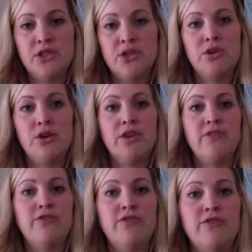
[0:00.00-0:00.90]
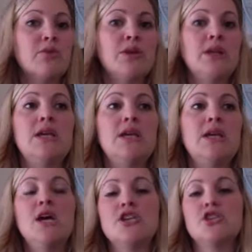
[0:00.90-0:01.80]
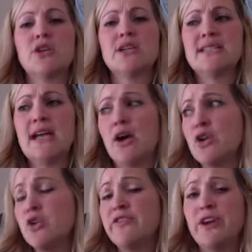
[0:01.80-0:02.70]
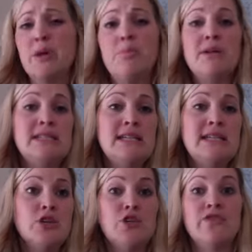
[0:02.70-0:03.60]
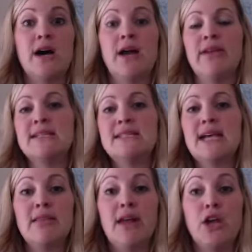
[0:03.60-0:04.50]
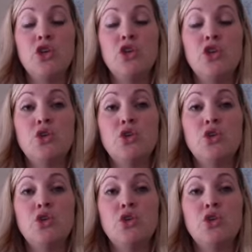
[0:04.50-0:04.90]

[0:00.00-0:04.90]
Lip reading: That if you get really stressed out, or you're very busy, or you've got like a deadline,